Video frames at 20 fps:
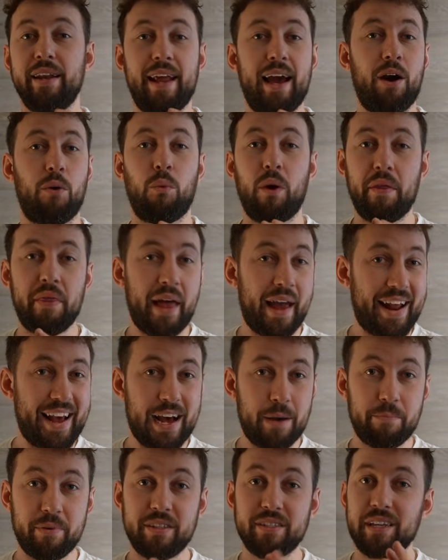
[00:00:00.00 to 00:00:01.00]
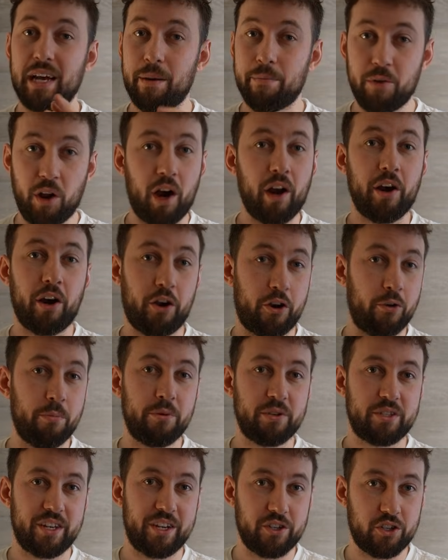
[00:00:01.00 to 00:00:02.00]
Now, when that happens, I'm not
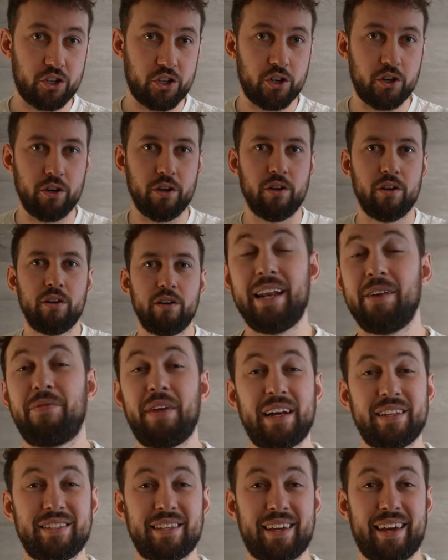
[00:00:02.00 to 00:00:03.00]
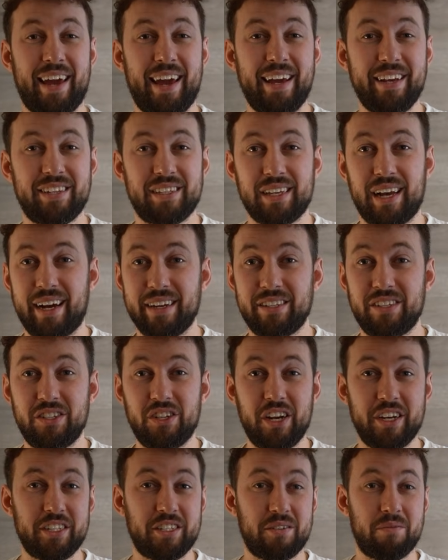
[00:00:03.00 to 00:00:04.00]
100% sure. And if that's the case, I
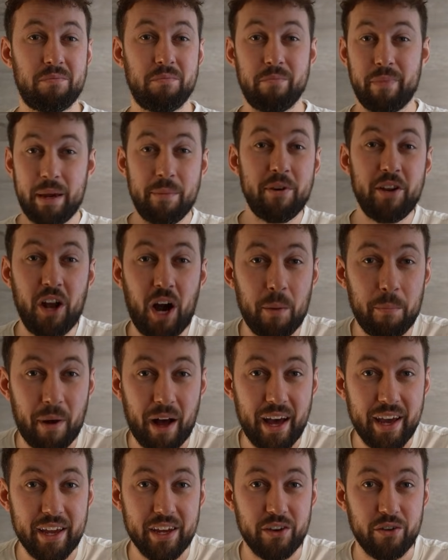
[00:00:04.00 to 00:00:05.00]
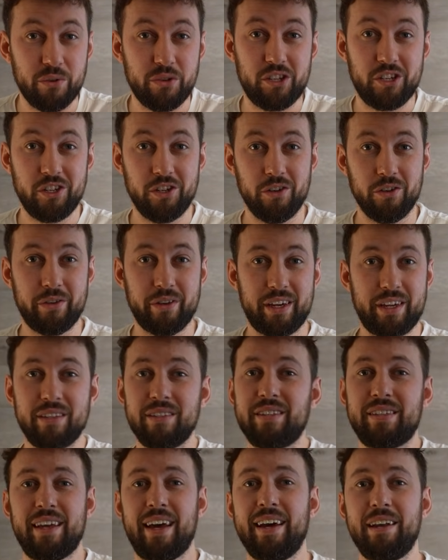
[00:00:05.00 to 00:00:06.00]
suggest maybe not buying a new shield.
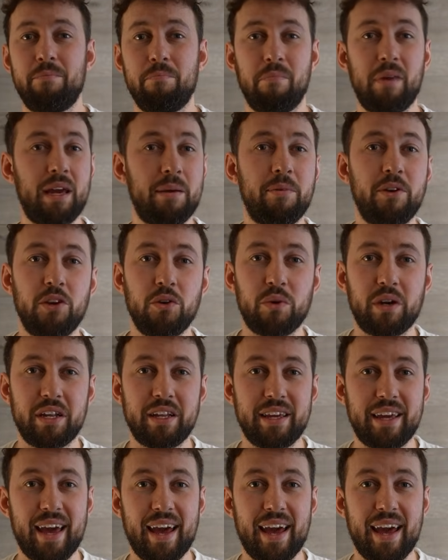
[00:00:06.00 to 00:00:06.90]
Instead, maybe you can